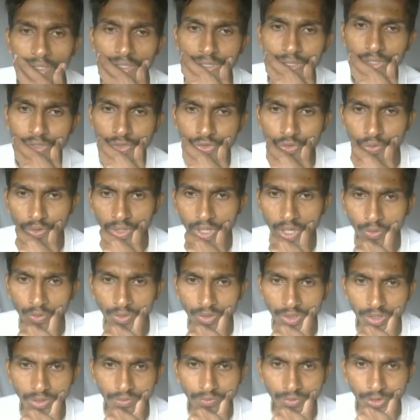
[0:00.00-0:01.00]
So
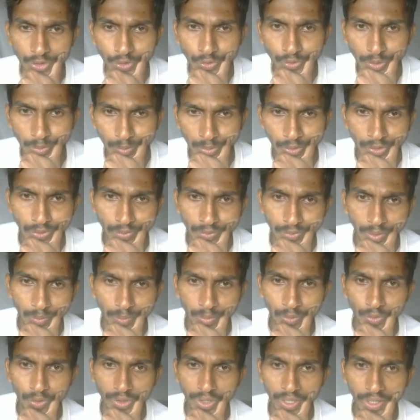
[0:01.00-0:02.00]
Cloudinary v2
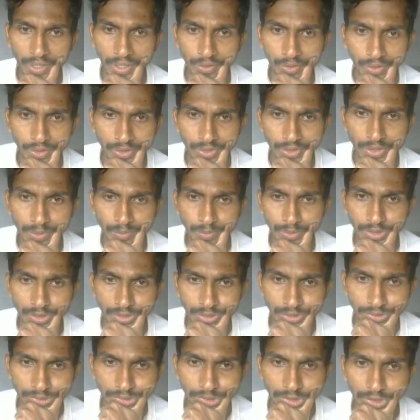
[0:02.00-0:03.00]
upload
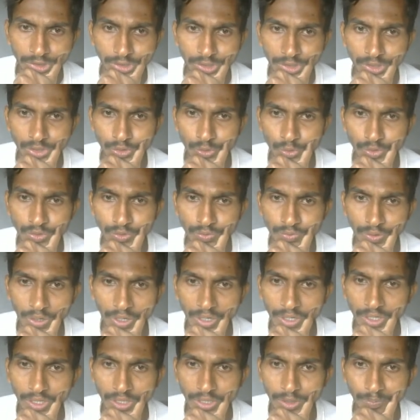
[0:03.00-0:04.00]
head.jps, and use a
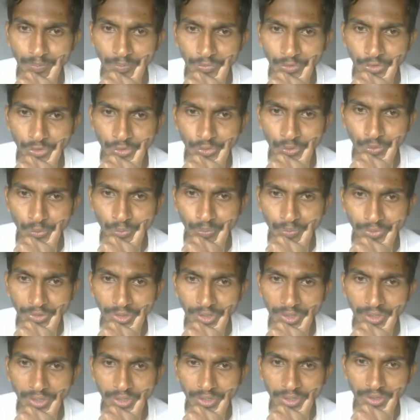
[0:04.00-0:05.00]
file name true,
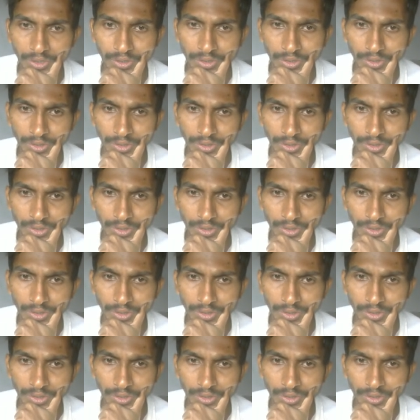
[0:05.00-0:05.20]
and